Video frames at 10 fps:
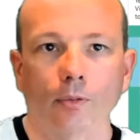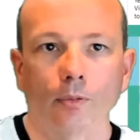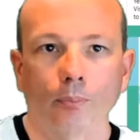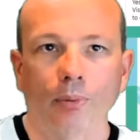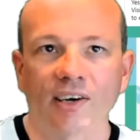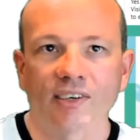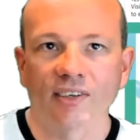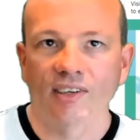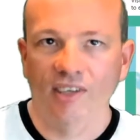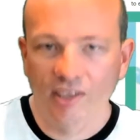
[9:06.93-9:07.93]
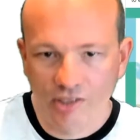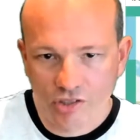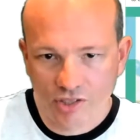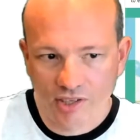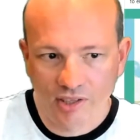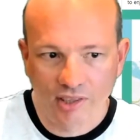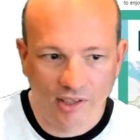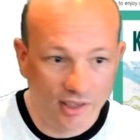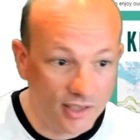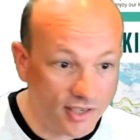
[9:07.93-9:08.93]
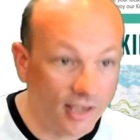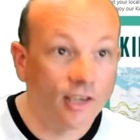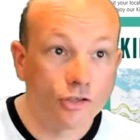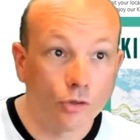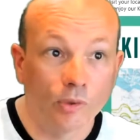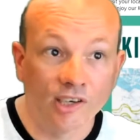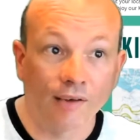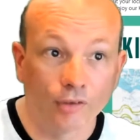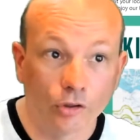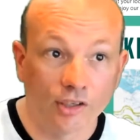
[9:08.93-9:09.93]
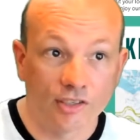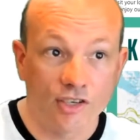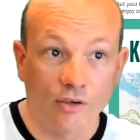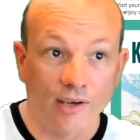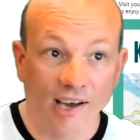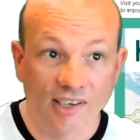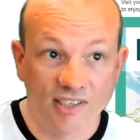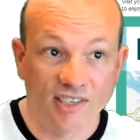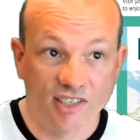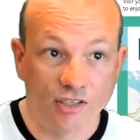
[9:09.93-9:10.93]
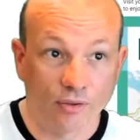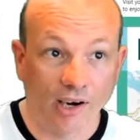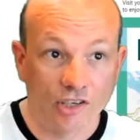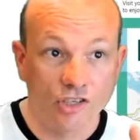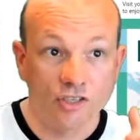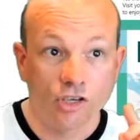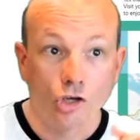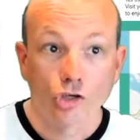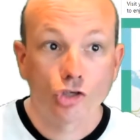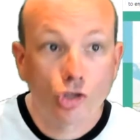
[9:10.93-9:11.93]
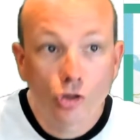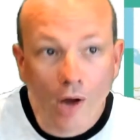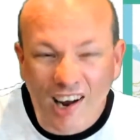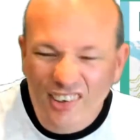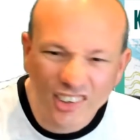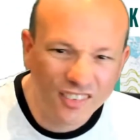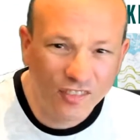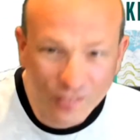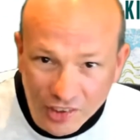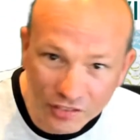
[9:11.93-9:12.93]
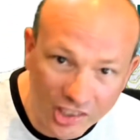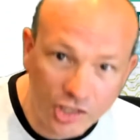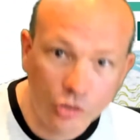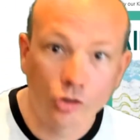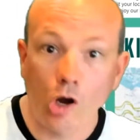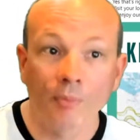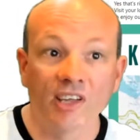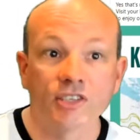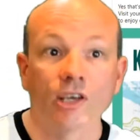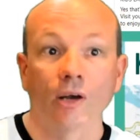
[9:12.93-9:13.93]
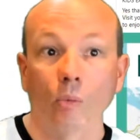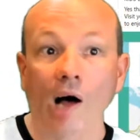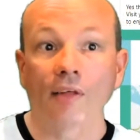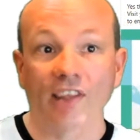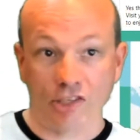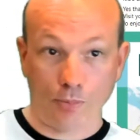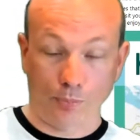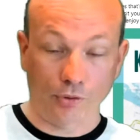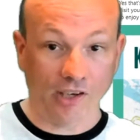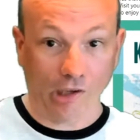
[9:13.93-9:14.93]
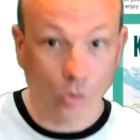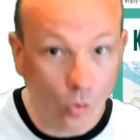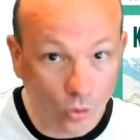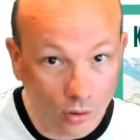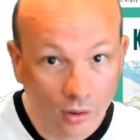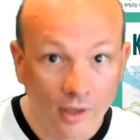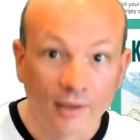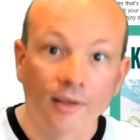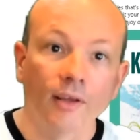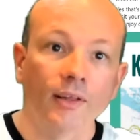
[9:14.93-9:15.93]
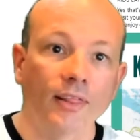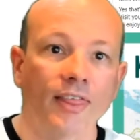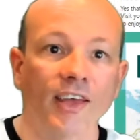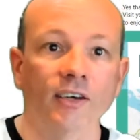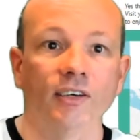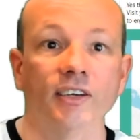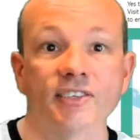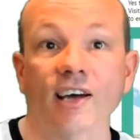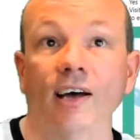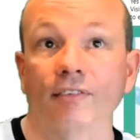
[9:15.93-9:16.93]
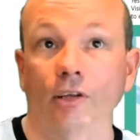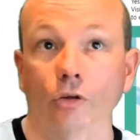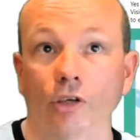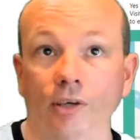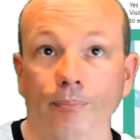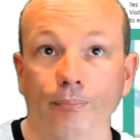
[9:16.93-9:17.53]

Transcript: But the interesting thing is, and so when you have a look at it, so 86 interactions, 252 comments. Wow, that's pretty cool. Then you start having a look at it.